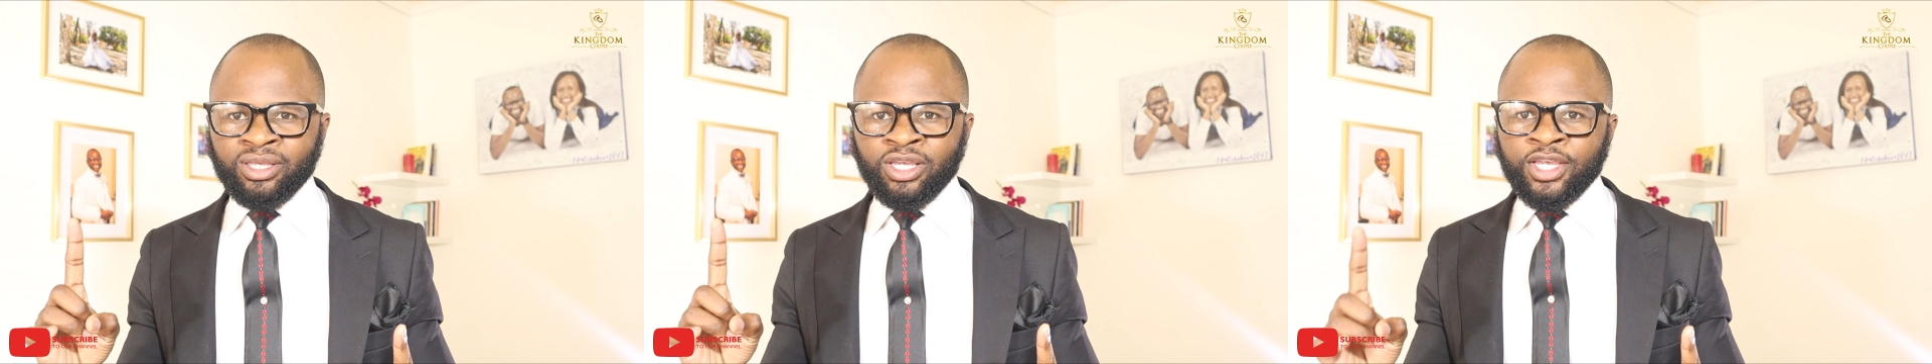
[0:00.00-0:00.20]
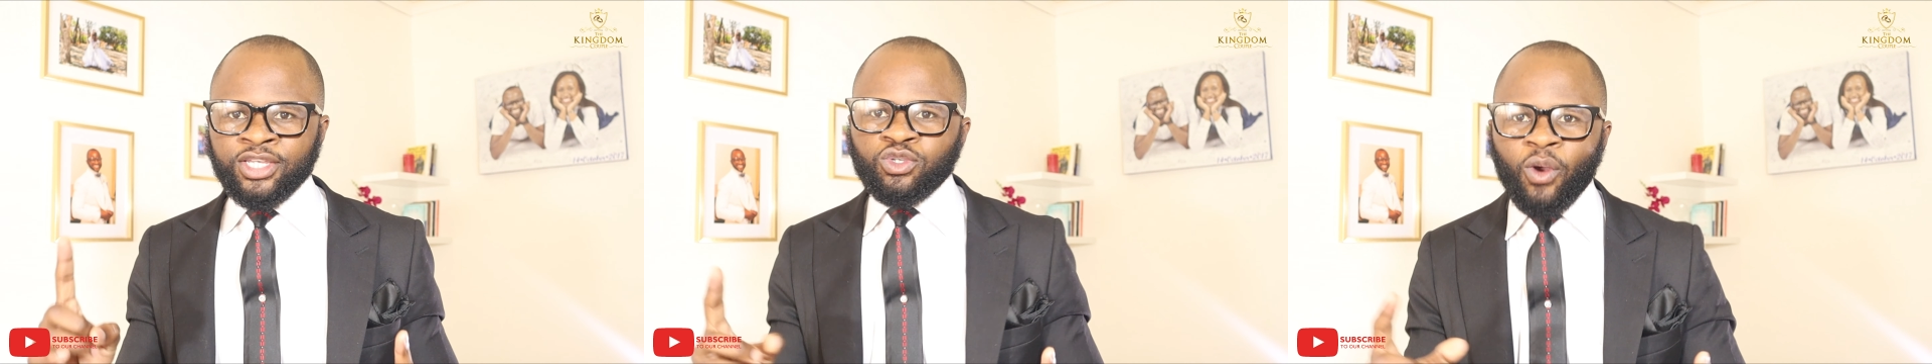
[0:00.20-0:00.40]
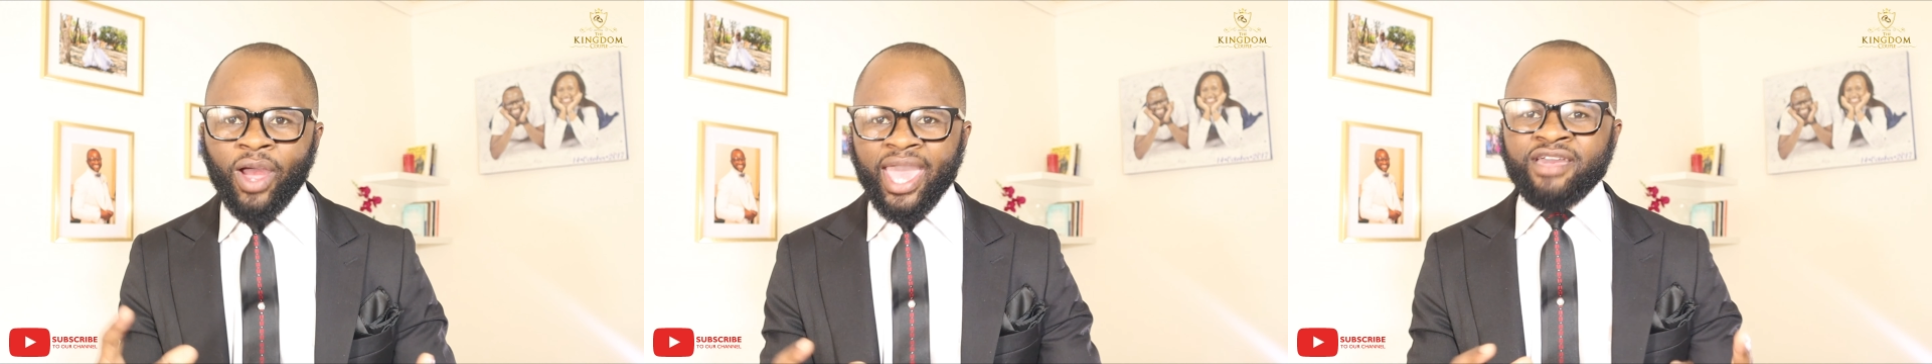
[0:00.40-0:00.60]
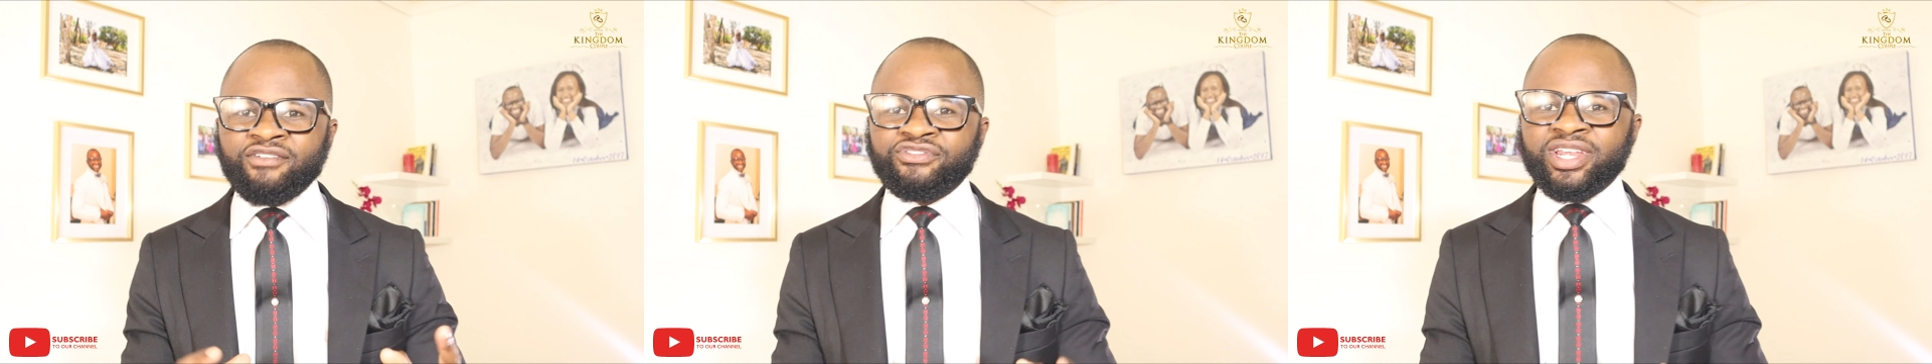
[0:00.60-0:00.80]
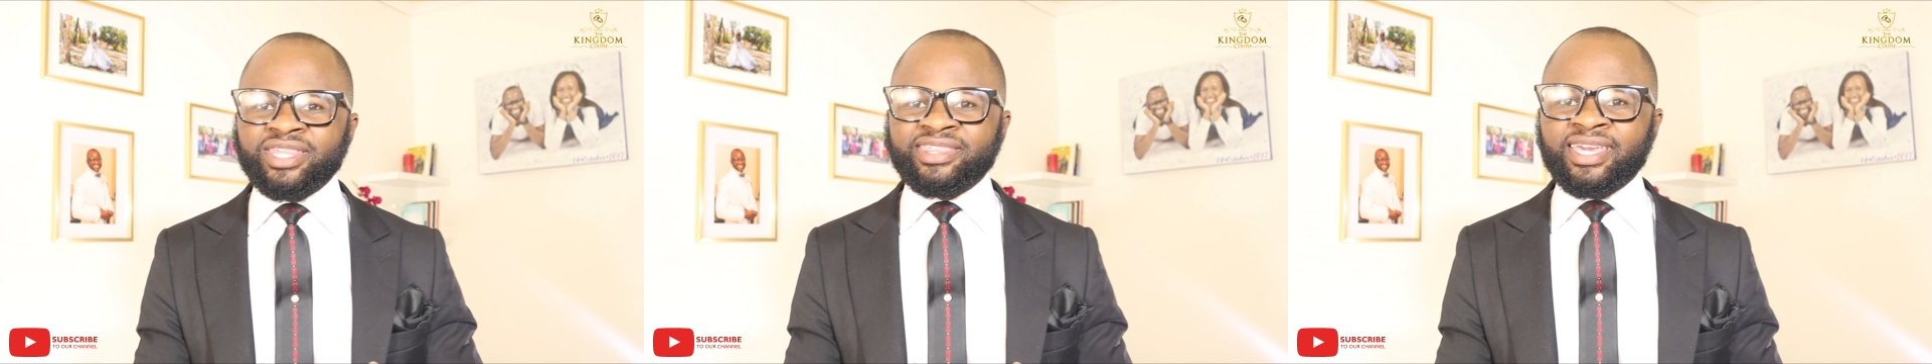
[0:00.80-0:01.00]
So
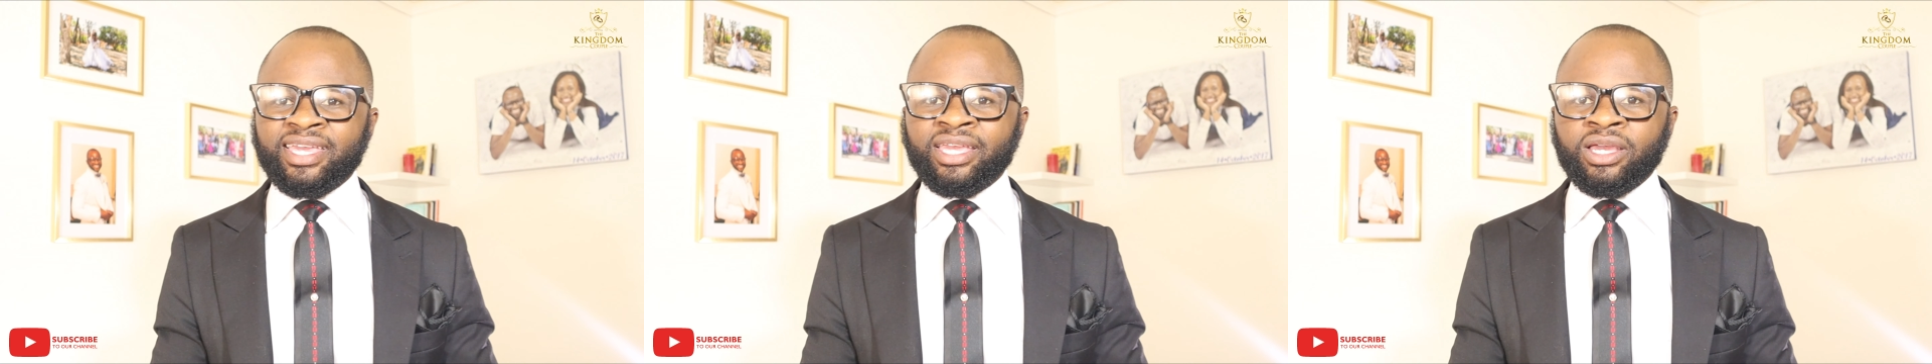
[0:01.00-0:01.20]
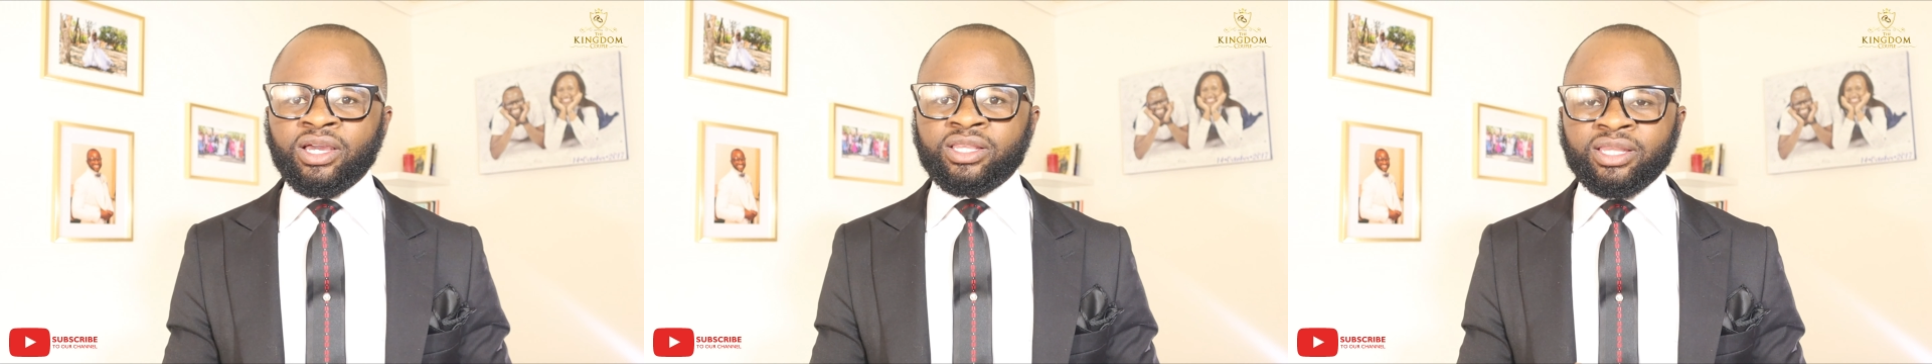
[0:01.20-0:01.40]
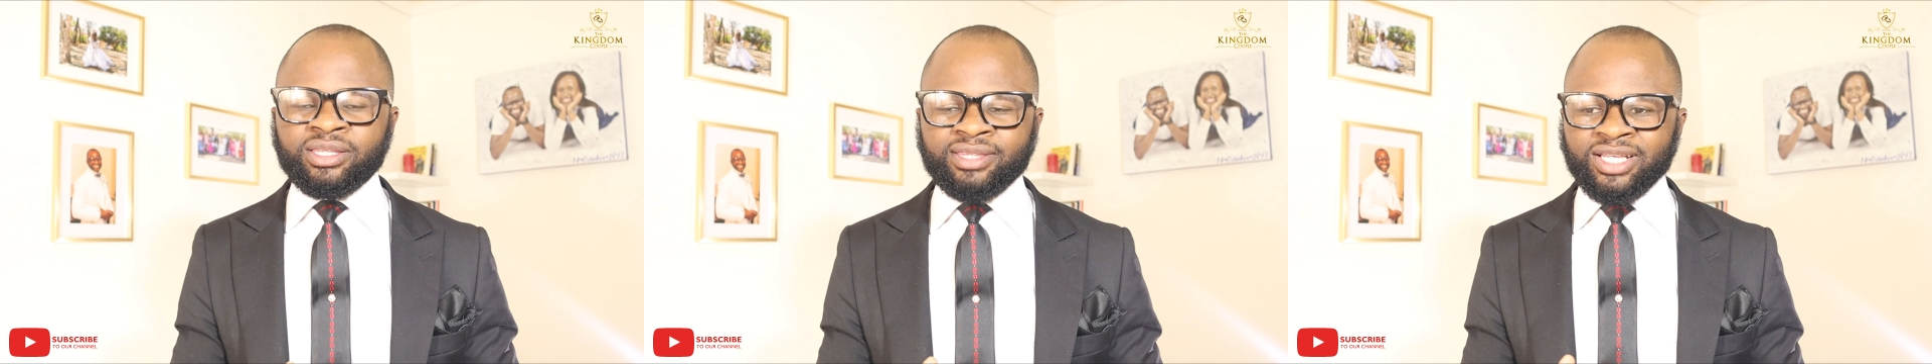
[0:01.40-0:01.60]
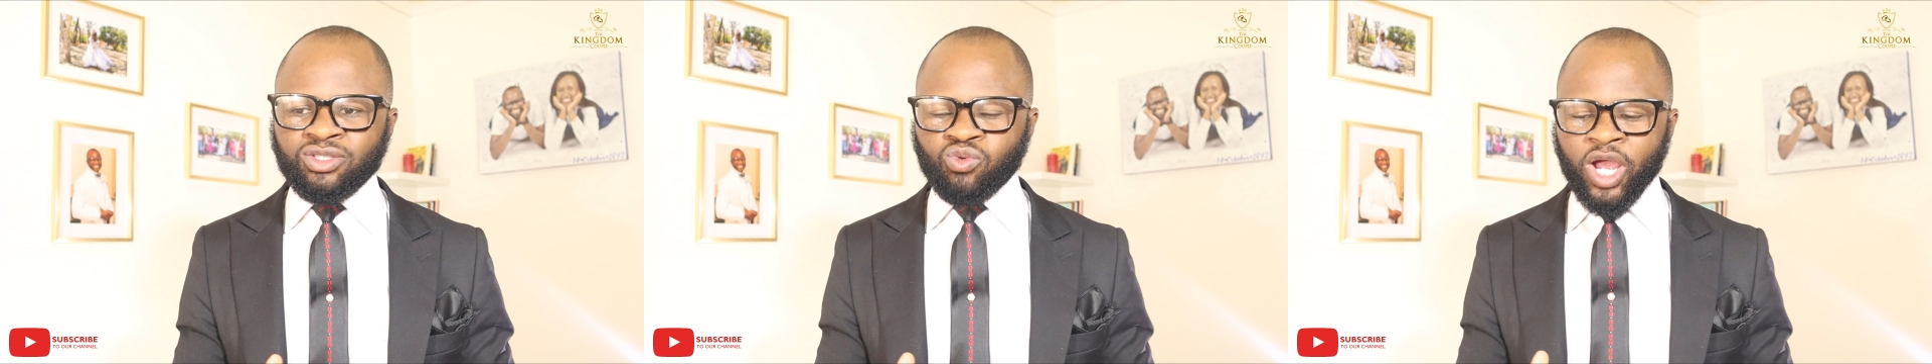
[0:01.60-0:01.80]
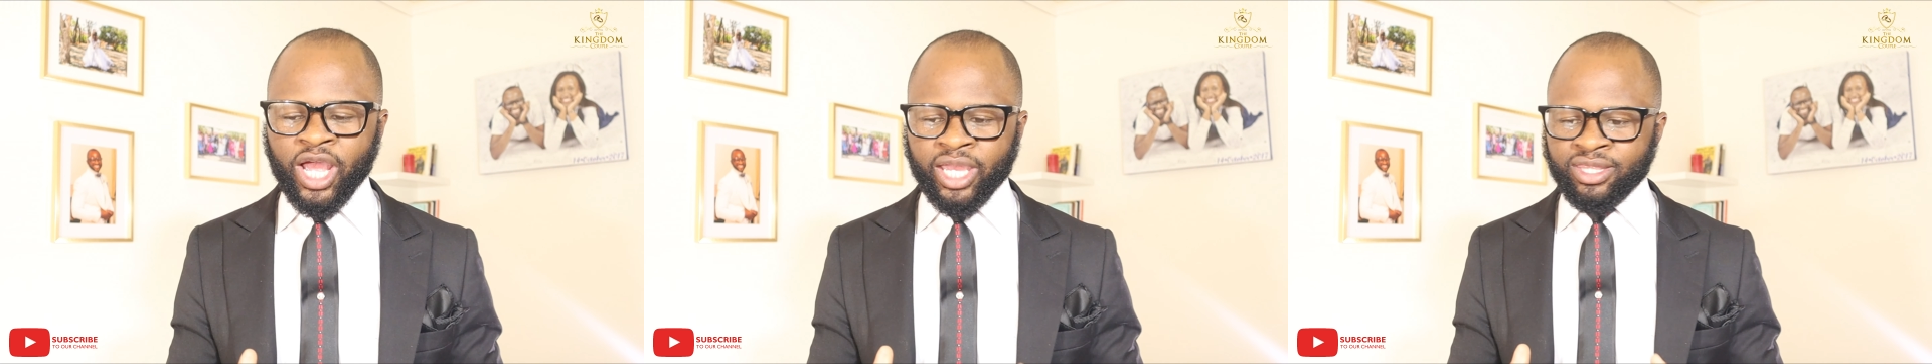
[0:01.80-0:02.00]
everything,
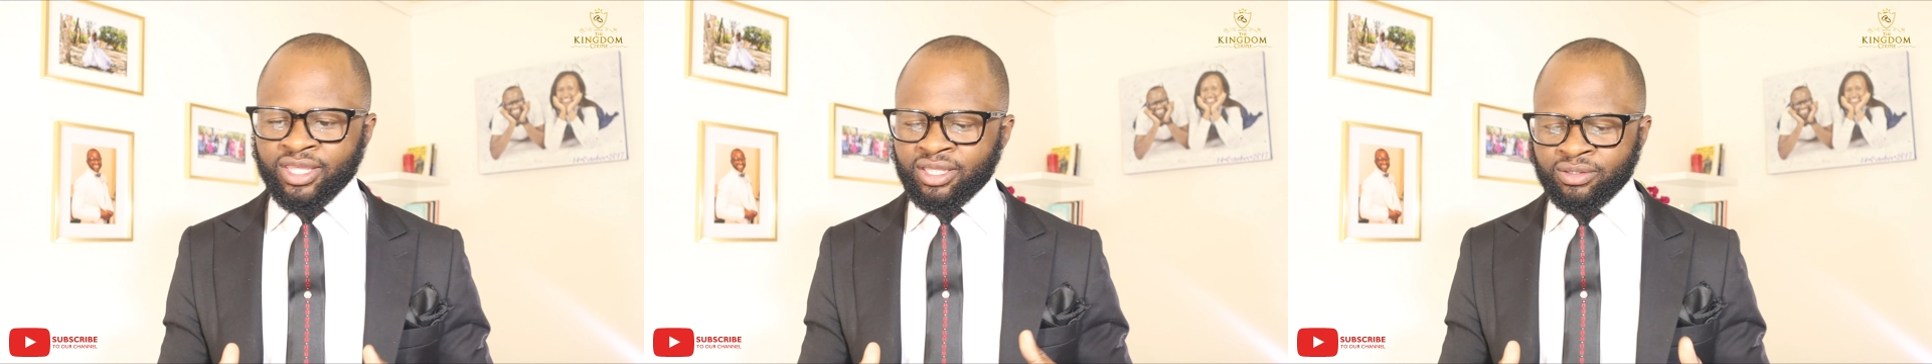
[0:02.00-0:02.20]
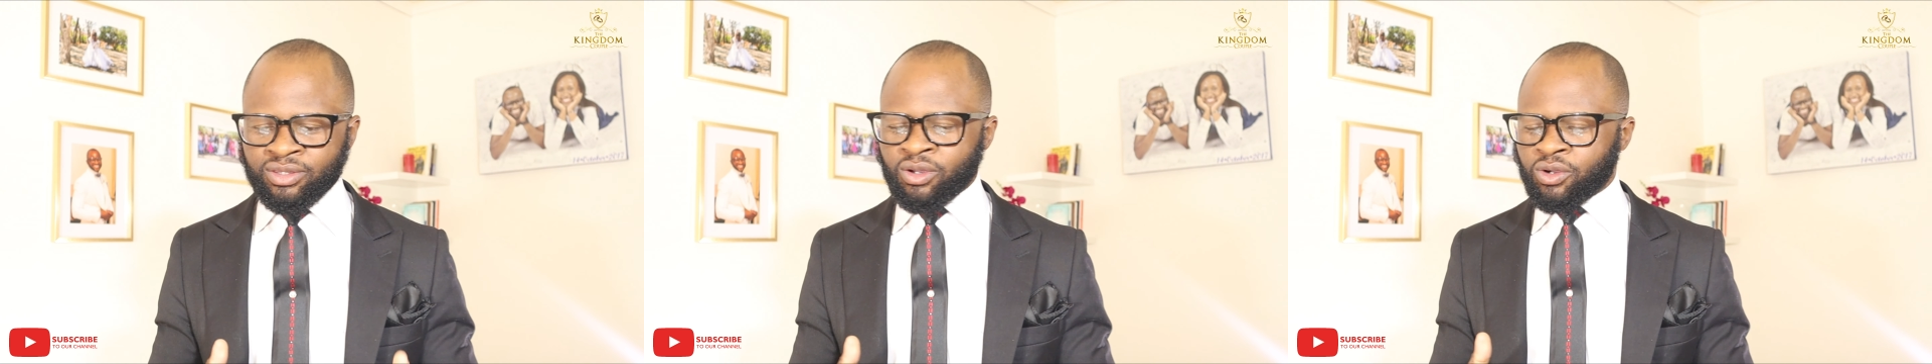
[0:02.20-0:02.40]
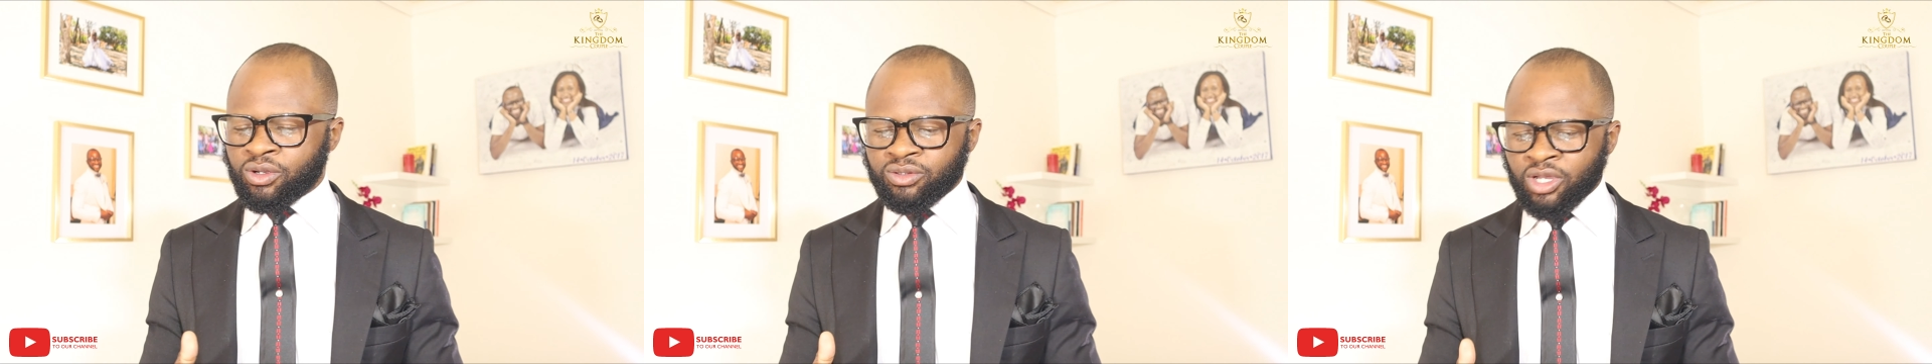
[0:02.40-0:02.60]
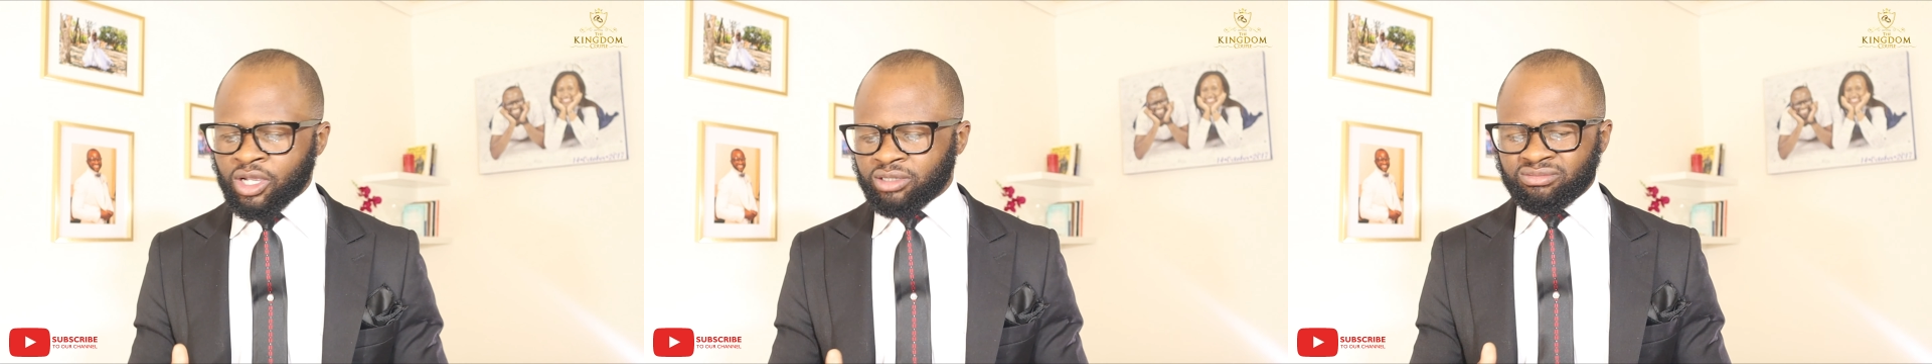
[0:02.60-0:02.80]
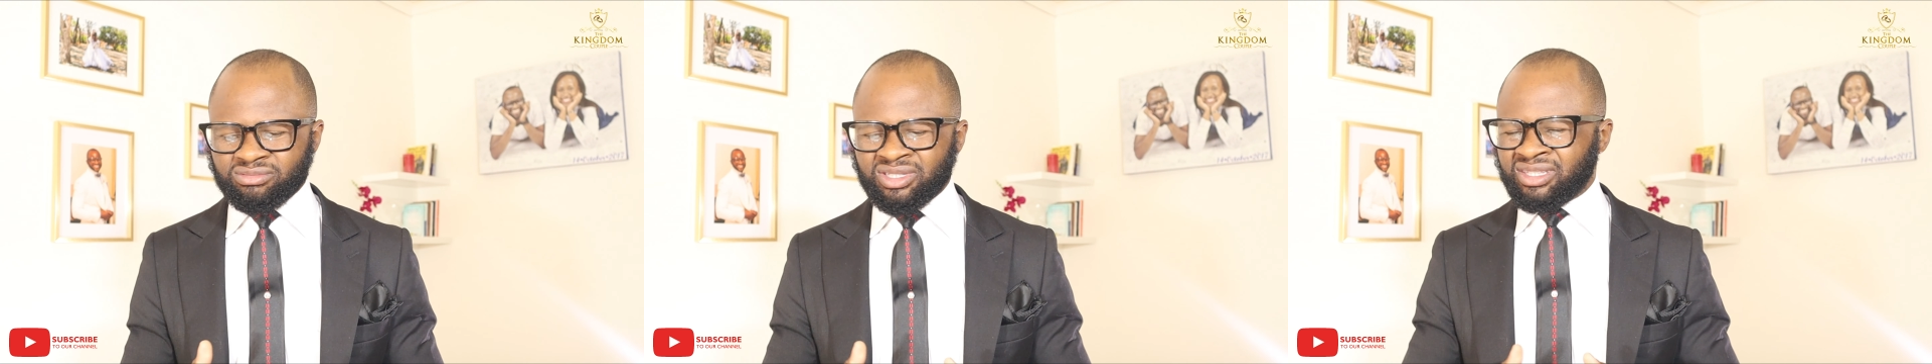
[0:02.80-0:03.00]
that's why the